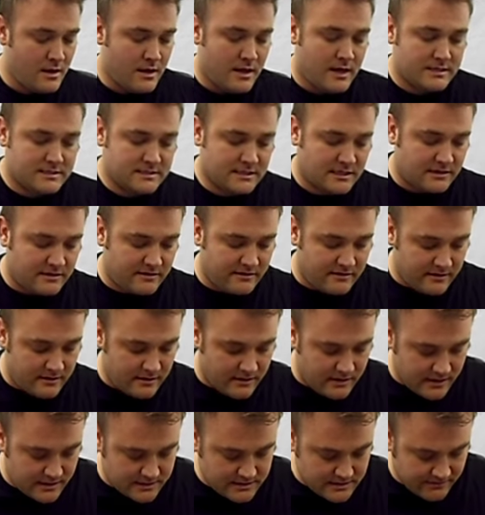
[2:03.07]
it's got
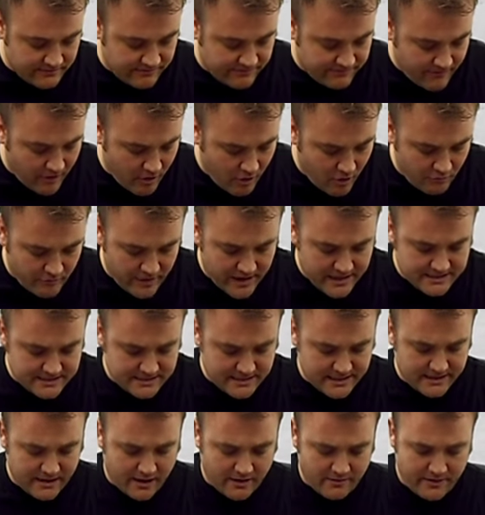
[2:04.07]
the, it's a faux ray
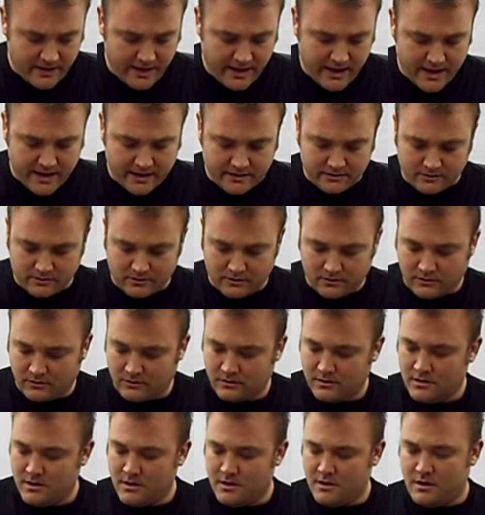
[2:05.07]
skin on the handle,
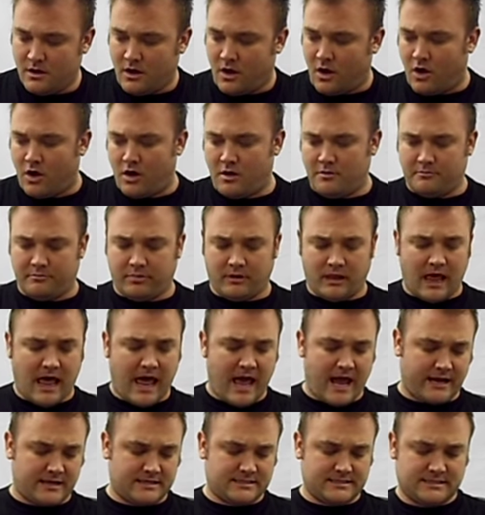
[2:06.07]
all
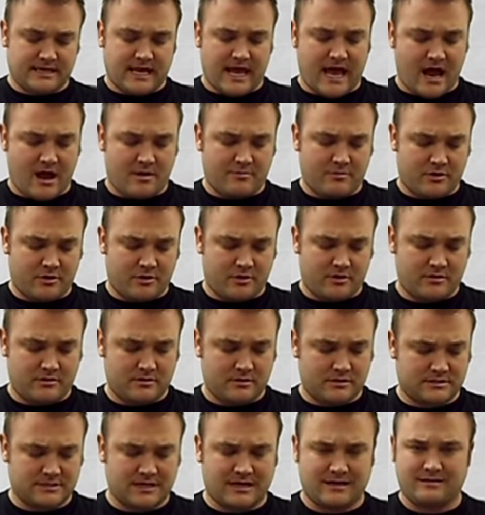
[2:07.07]
black scabbard.
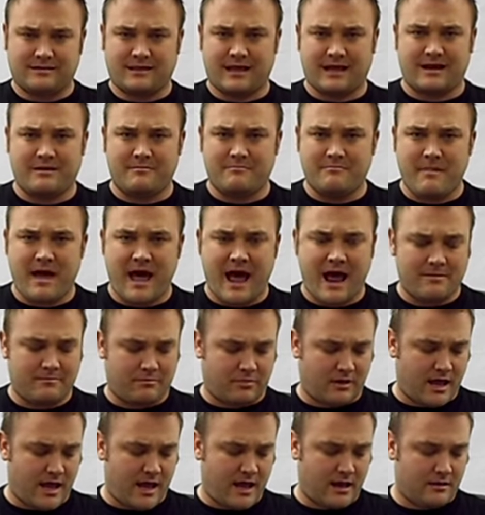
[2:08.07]
It's got like a matte
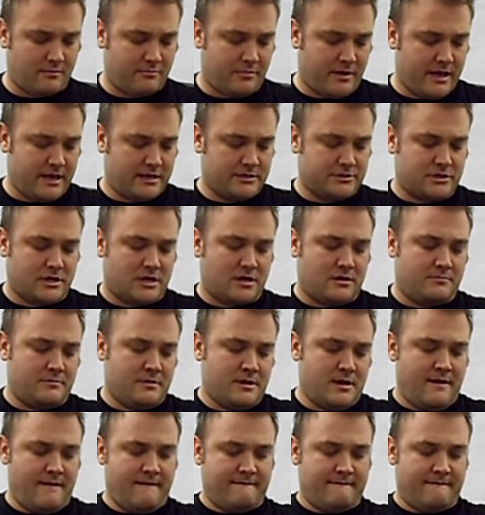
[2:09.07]
black paint job.